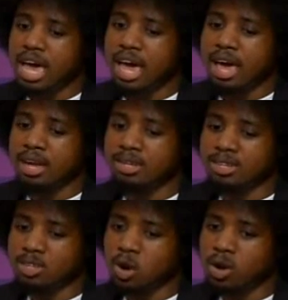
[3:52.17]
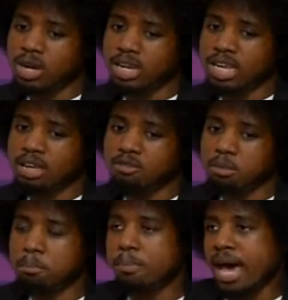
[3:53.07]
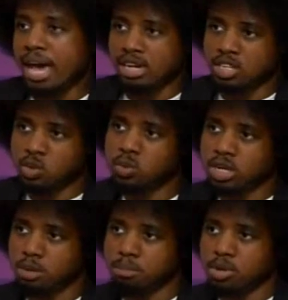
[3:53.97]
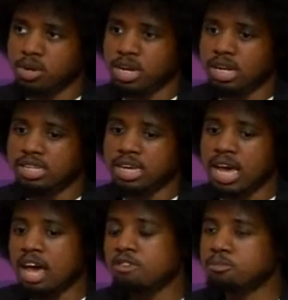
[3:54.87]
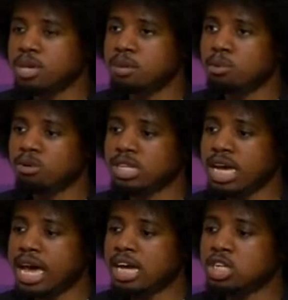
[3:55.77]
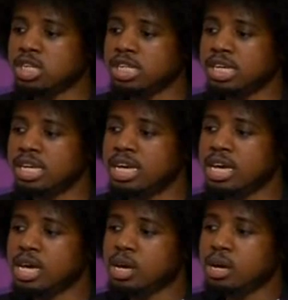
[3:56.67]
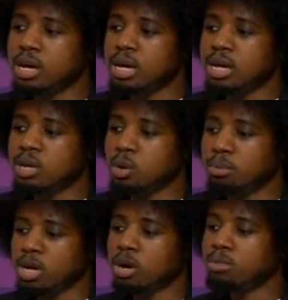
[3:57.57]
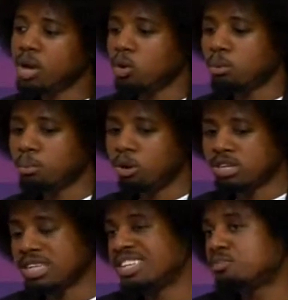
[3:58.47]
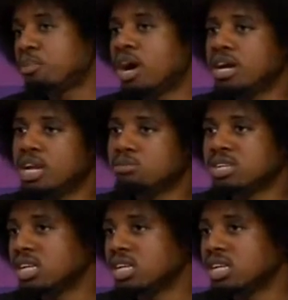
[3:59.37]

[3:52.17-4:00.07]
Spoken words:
and start giving back to the community to have people to actually, become their own boss, inspire them to